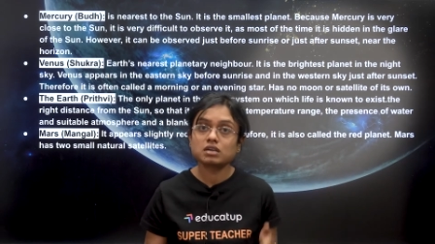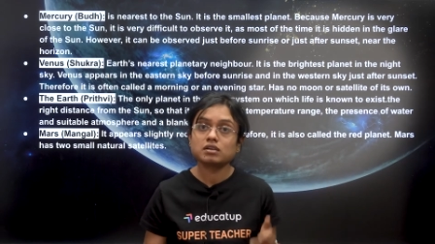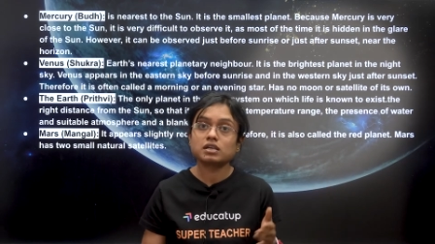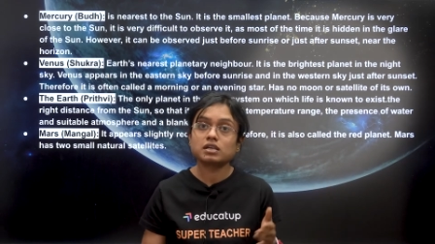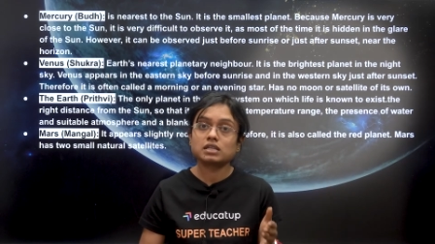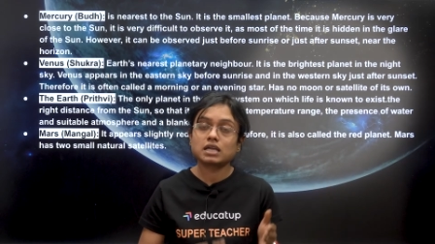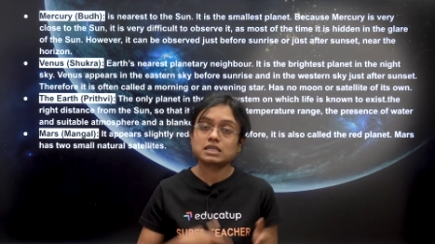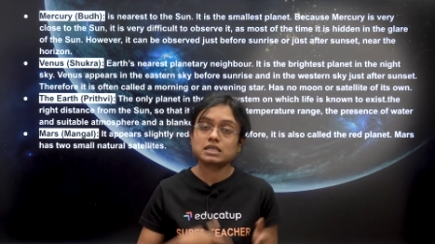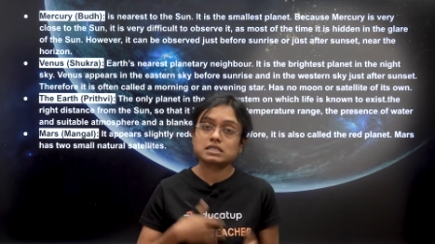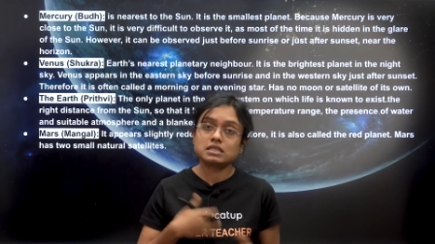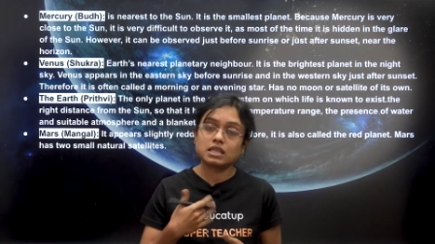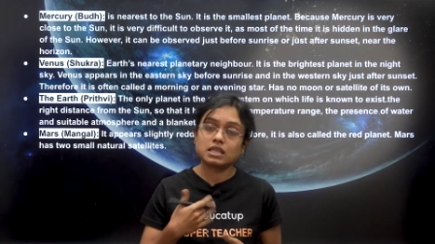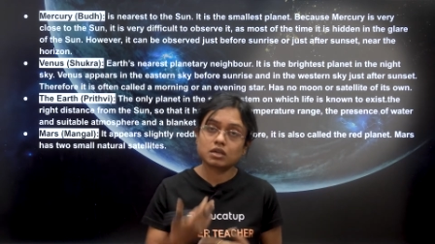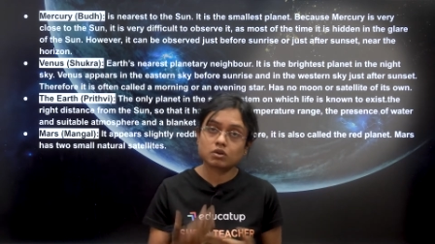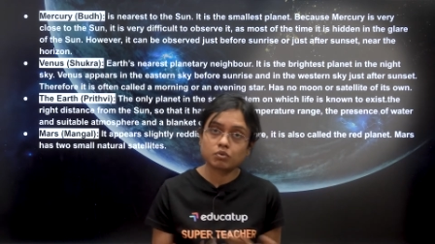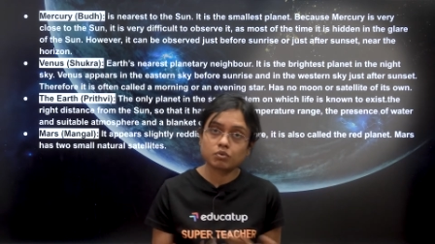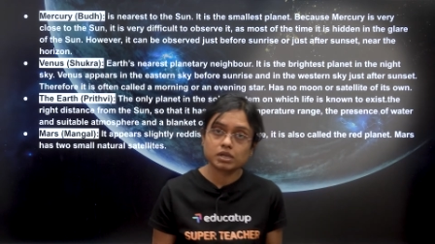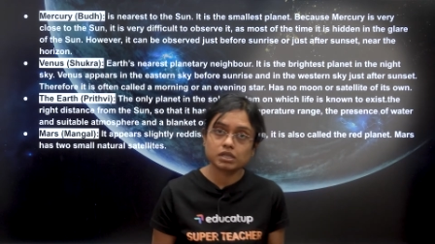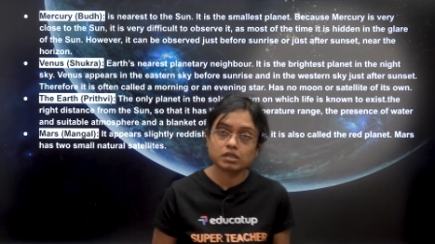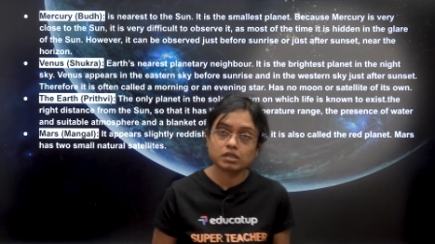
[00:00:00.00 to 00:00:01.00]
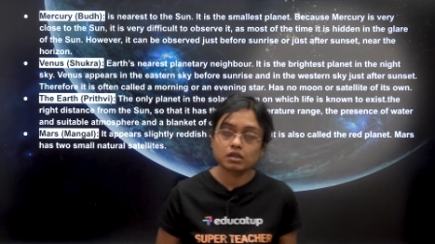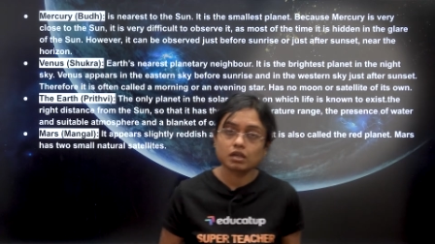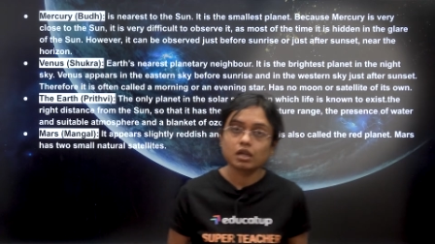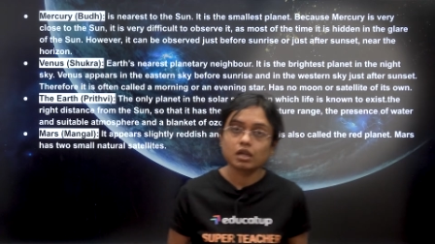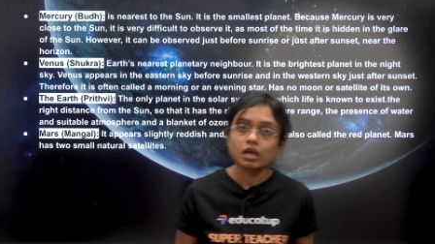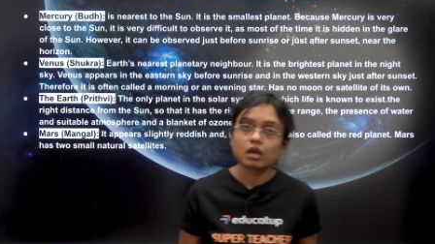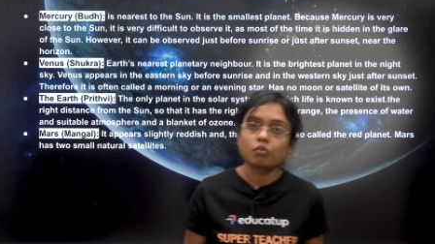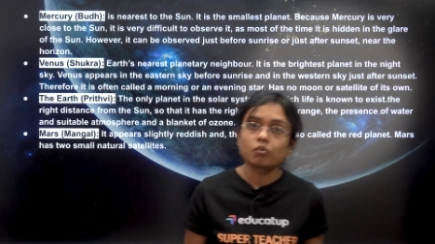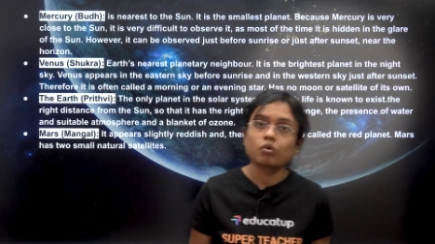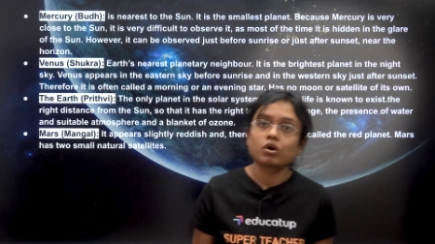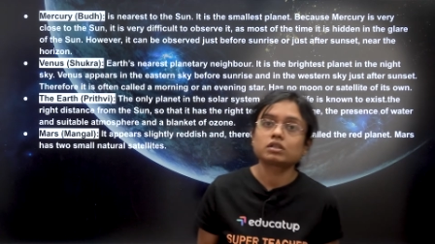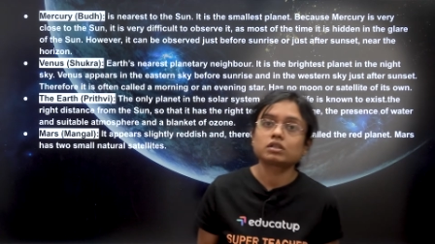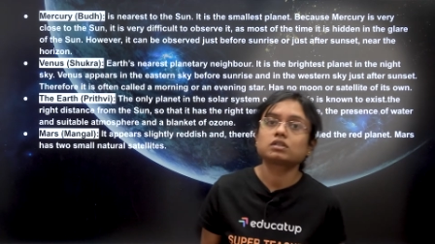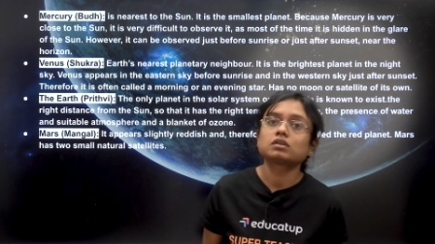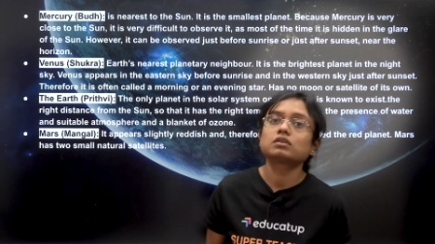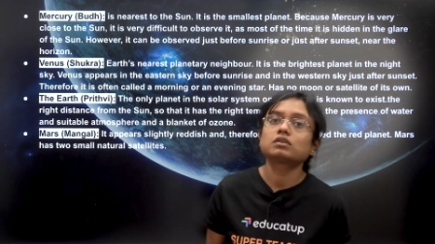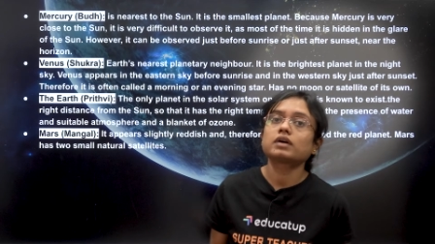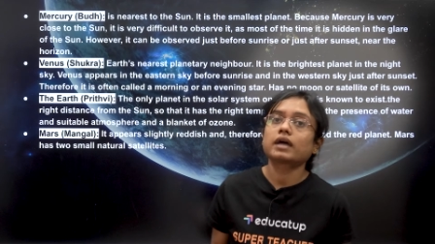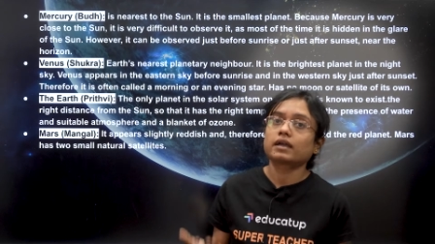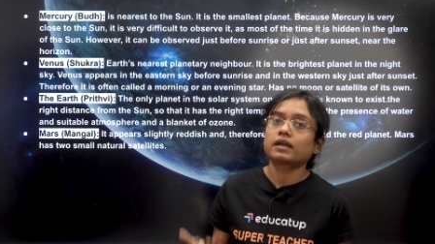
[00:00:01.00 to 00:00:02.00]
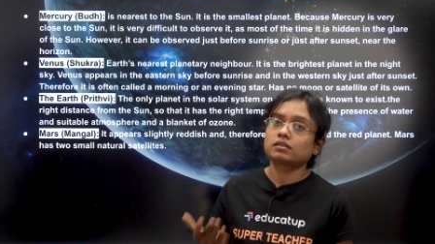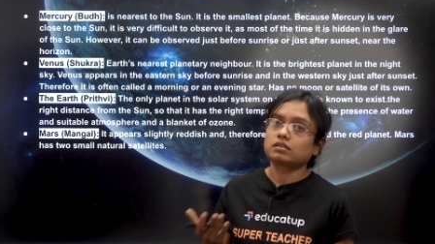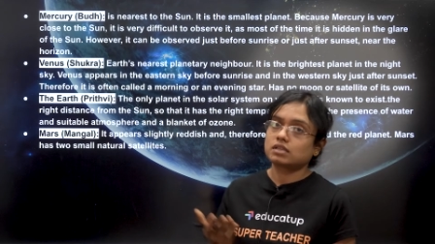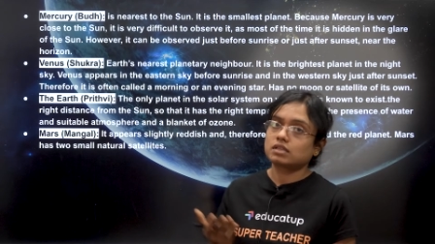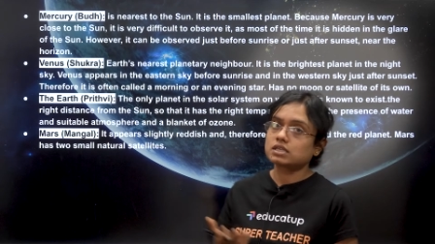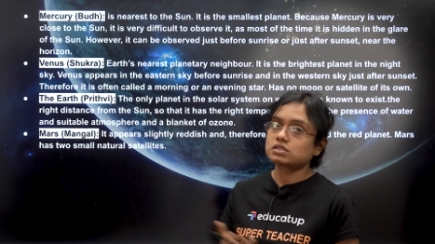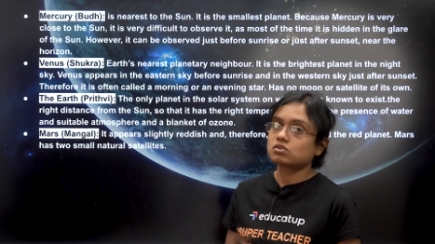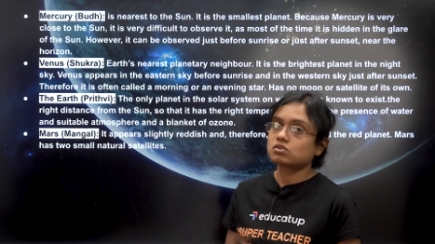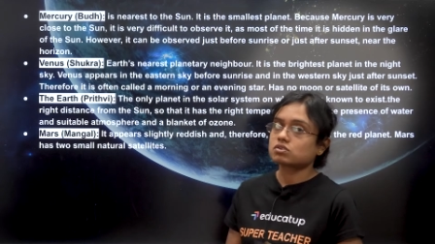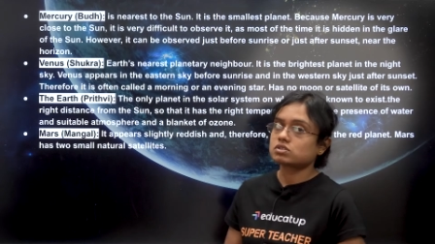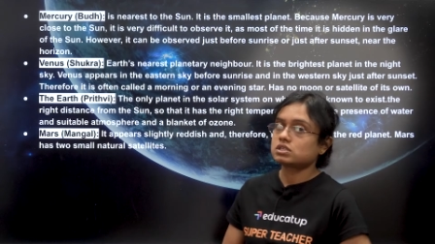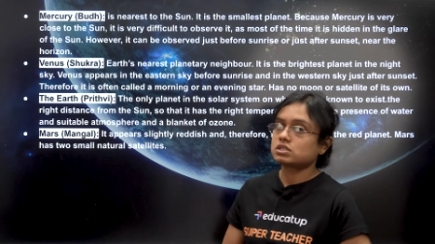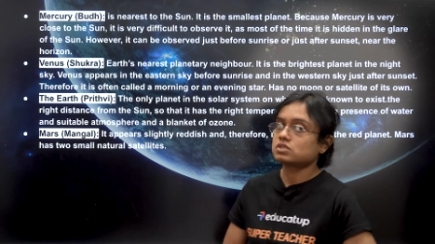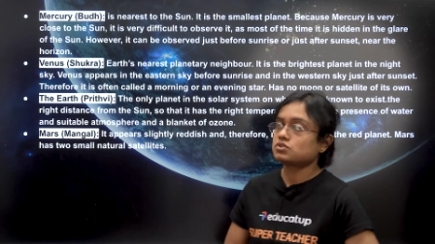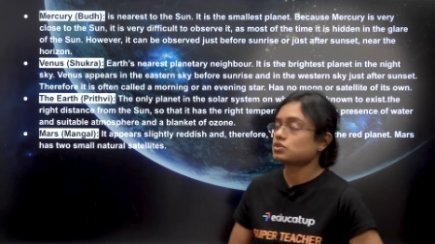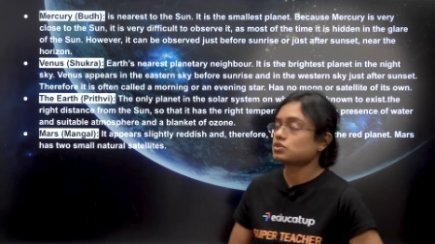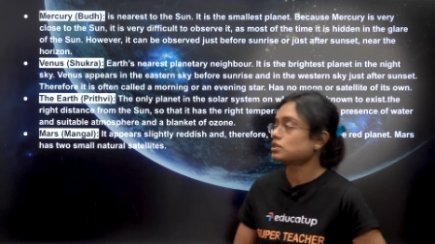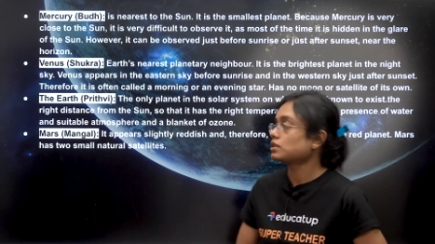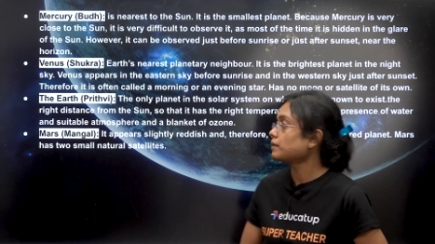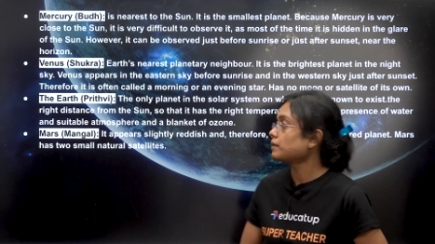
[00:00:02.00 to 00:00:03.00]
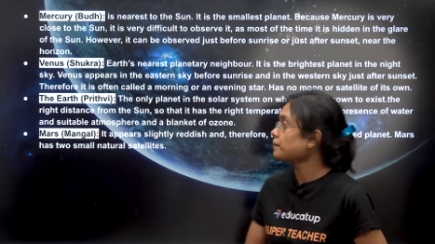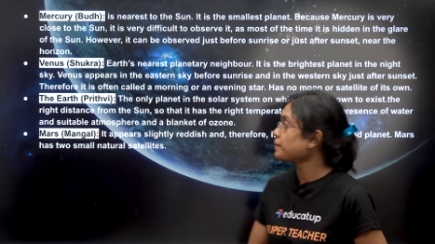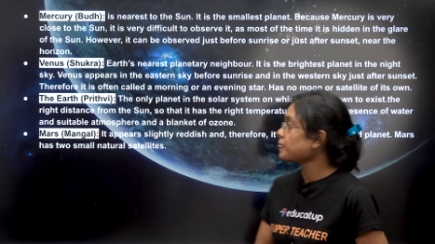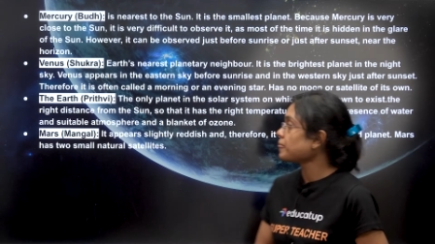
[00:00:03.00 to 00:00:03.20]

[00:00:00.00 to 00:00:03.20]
it has liquid water and it has oxygen.